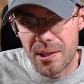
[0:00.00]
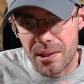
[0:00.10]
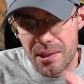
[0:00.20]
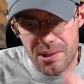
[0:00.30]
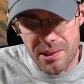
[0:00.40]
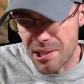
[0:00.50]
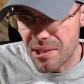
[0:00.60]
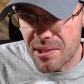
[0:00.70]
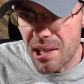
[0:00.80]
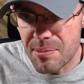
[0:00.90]
So I was like,
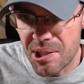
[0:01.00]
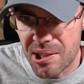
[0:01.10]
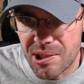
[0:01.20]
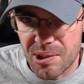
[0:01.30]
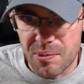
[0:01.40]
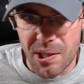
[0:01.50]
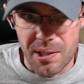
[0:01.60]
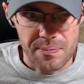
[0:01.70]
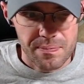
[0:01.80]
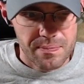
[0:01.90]
there's gotta be an easier way.
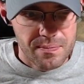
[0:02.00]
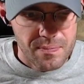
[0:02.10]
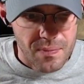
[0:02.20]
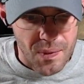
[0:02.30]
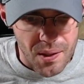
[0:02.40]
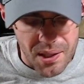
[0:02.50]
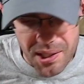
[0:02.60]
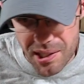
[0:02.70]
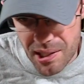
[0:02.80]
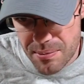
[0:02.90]
And
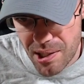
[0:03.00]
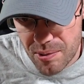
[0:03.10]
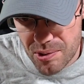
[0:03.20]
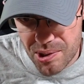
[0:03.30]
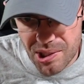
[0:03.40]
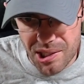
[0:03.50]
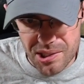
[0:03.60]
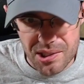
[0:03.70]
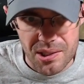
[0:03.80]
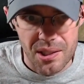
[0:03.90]
it came down to
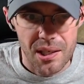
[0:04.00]
this.